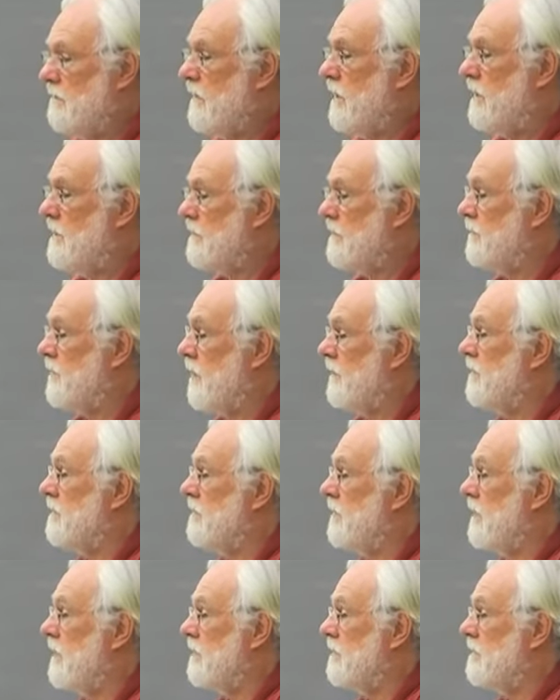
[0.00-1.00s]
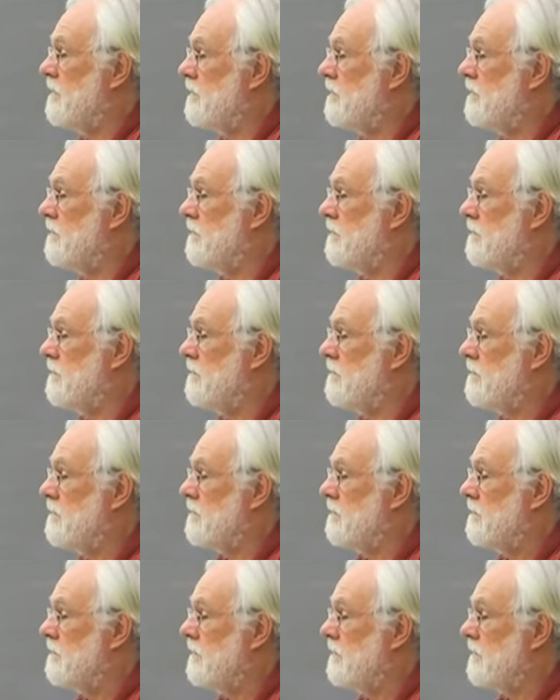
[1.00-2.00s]
raise the profit rate.
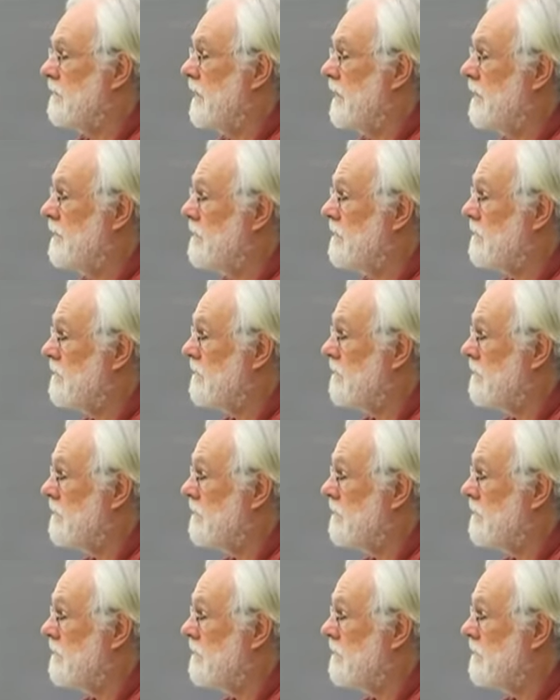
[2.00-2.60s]
Okay?